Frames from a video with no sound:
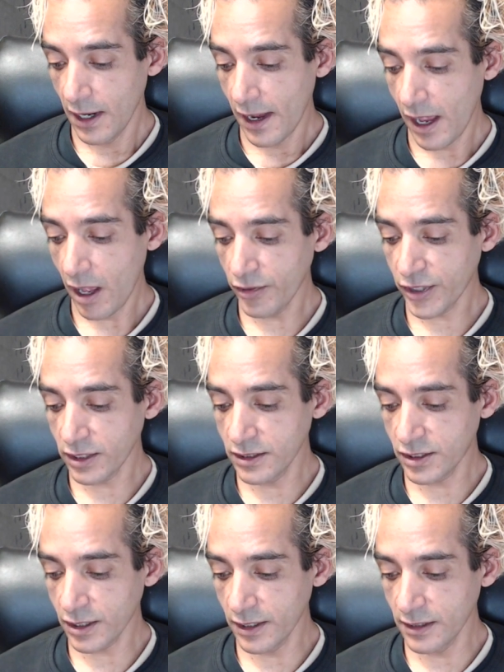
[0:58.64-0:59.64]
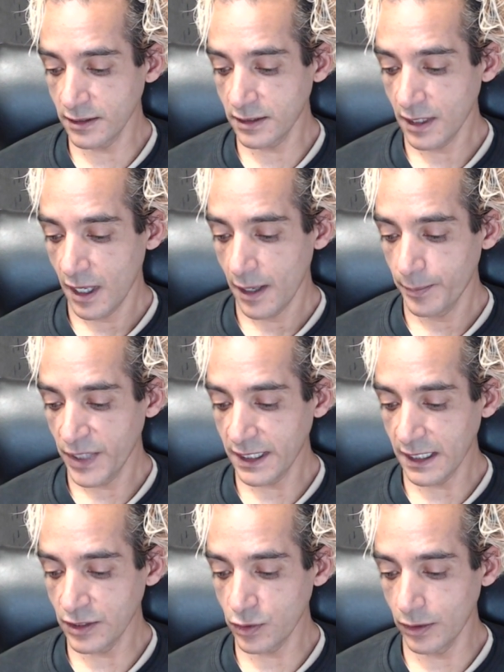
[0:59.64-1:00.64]
Health concerns
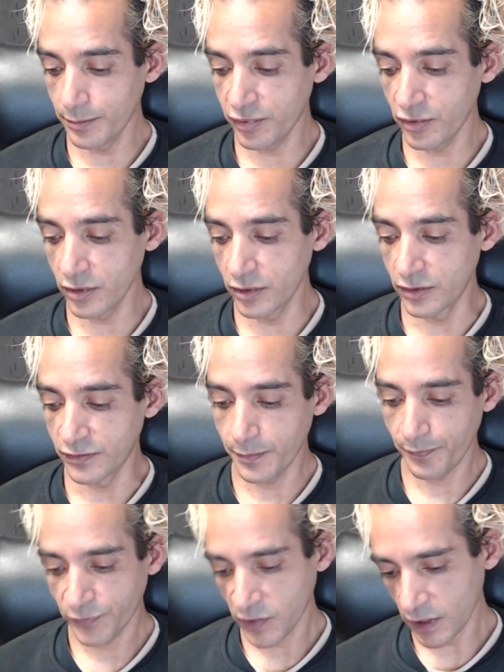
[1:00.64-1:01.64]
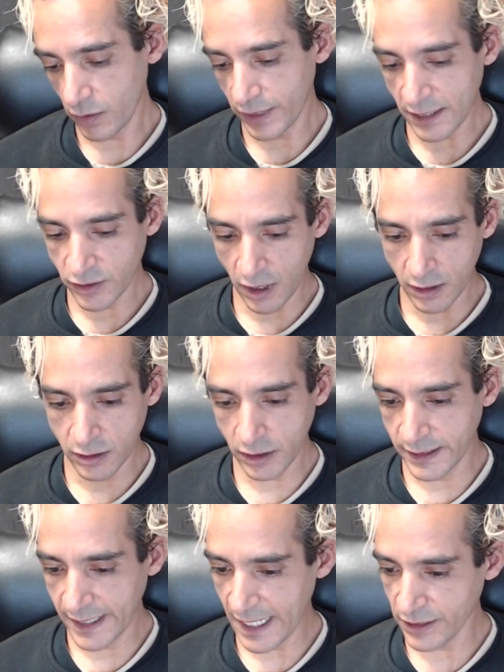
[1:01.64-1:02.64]
begin to improve. Oh, that's all
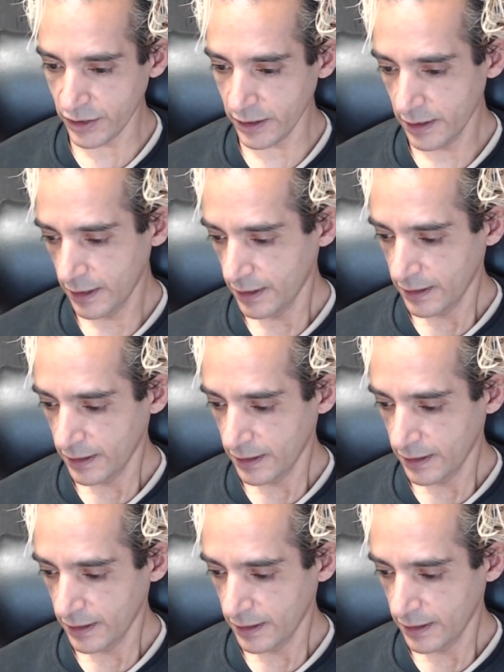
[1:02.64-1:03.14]
good, Cancer.